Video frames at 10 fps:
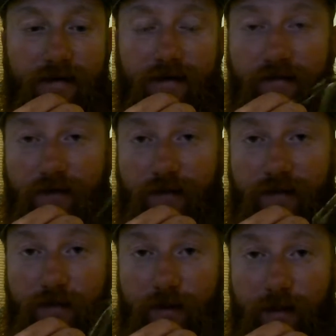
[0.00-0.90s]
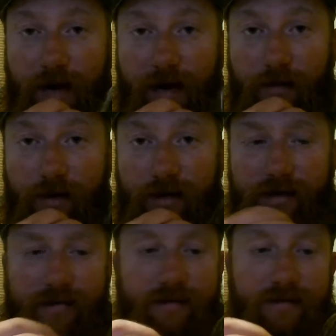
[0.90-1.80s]
flip and swim hybrid,
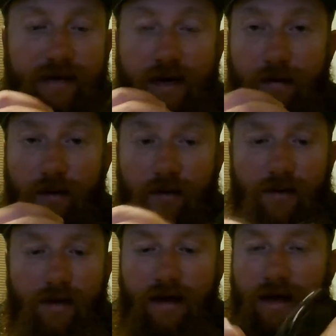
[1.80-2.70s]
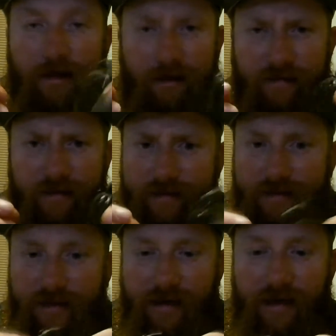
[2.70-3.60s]
so it's kind of both. Love this thing.
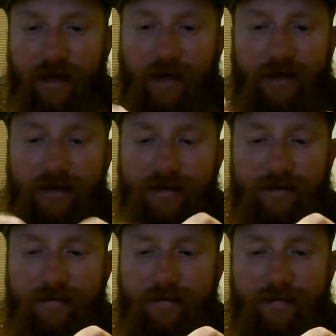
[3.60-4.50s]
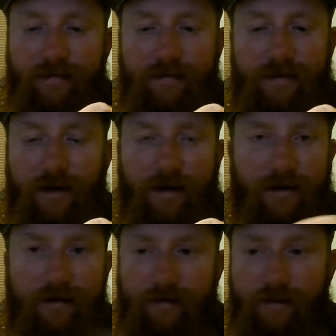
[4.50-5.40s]
I just started using
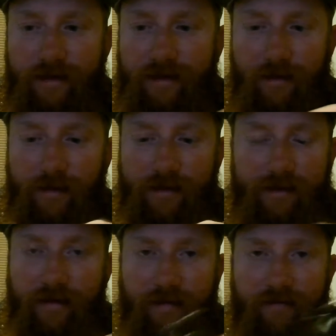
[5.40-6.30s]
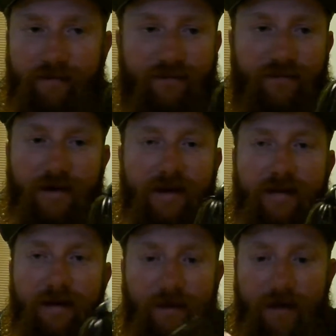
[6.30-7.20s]
them like a couple weeks ago, and I freaking
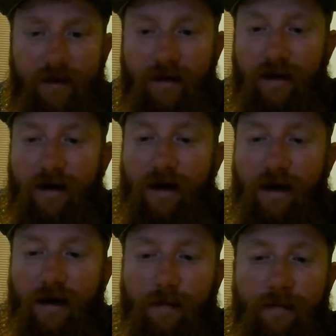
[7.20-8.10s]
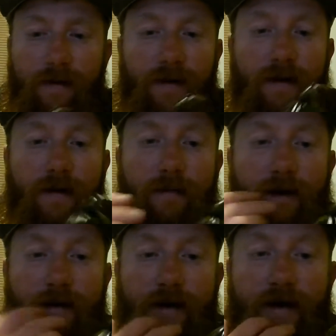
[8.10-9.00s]
love it. But
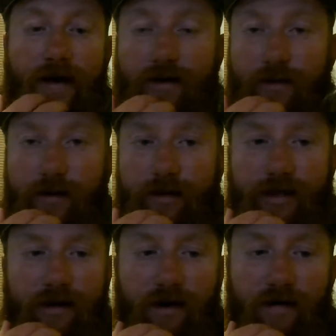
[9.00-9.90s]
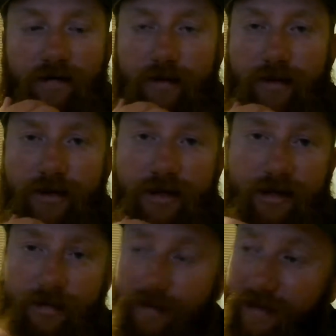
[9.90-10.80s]
anyway, a swim jig or a flipping jig,
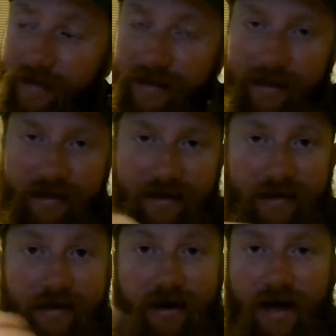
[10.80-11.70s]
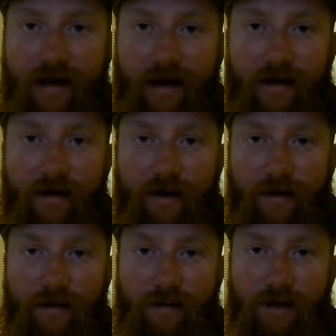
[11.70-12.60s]
because like I said, they're hanging out around those
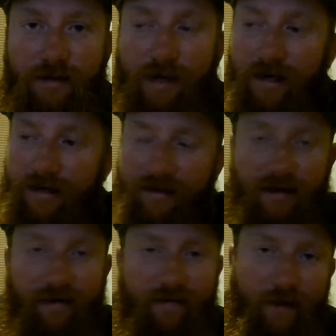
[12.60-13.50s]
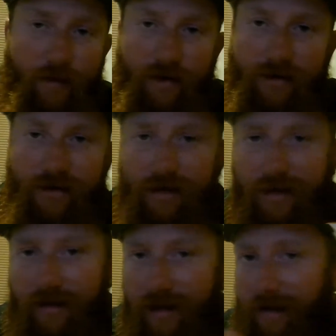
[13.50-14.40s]
brush piles and stuff. Flipping a jig in
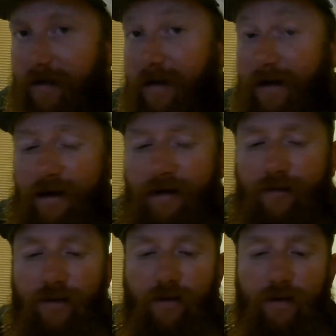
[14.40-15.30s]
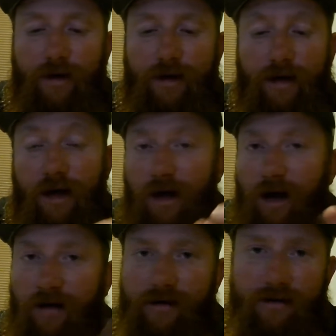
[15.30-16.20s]
there can really work.
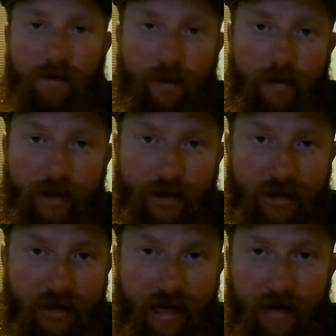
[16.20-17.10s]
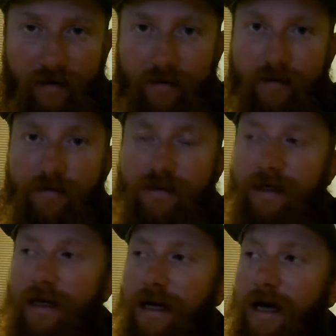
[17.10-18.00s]
Also swimming a jig out of those
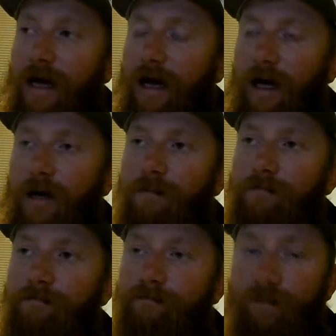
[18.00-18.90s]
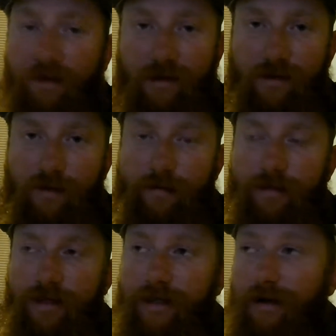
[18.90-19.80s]
with the swim
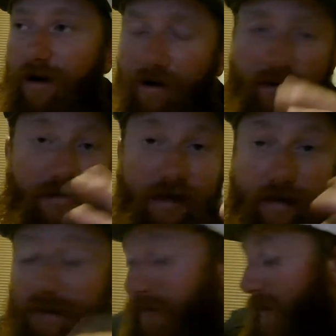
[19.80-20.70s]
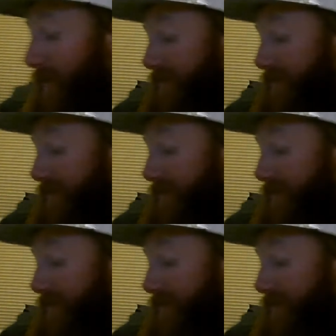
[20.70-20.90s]
jig or the same spots